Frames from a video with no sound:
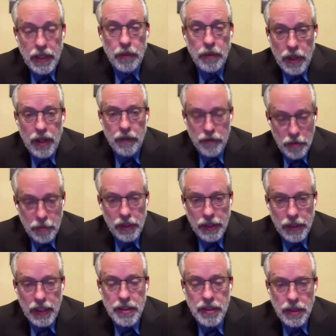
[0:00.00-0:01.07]
get rid of the
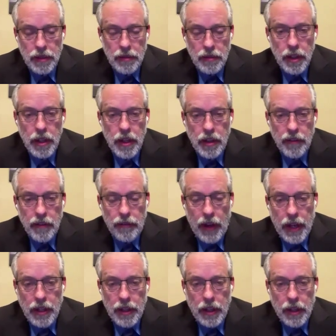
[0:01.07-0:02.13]
buildings and
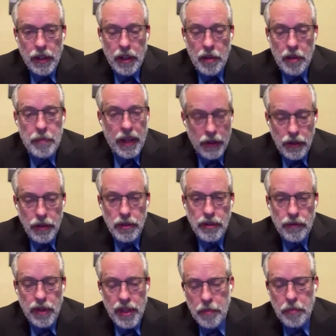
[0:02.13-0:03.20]
find a better
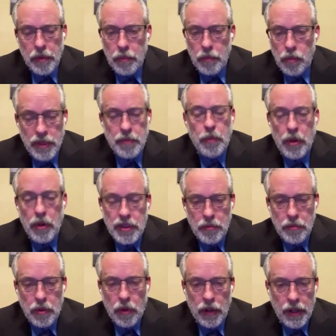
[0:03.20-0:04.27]
use for them. But what's most
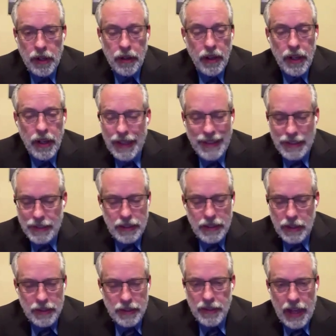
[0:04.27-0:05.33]
important
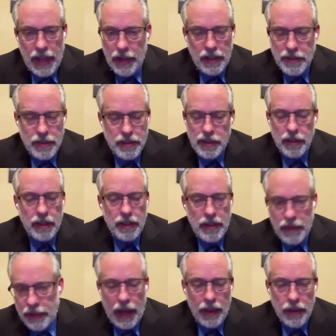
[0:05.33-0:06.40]
is not
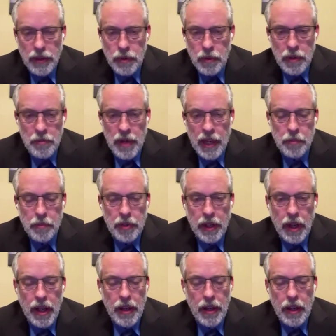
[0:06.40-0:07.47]
necessarily the dollars we make,
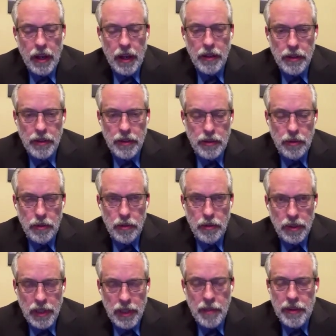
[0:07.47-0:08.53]
but
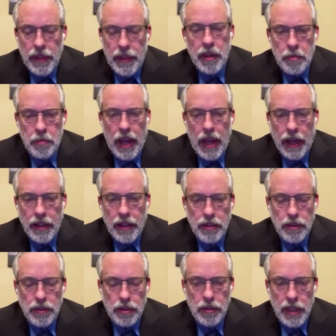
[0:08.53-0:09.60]
to limit the
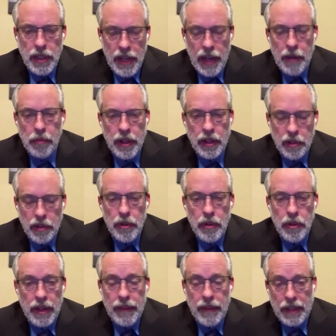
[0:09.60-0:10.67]
impact to the neighboring
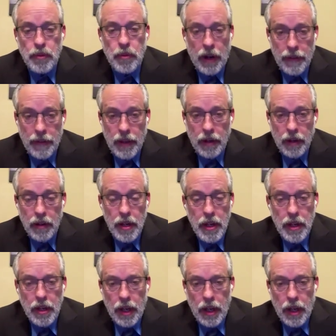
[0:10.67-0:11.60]
community that's right there.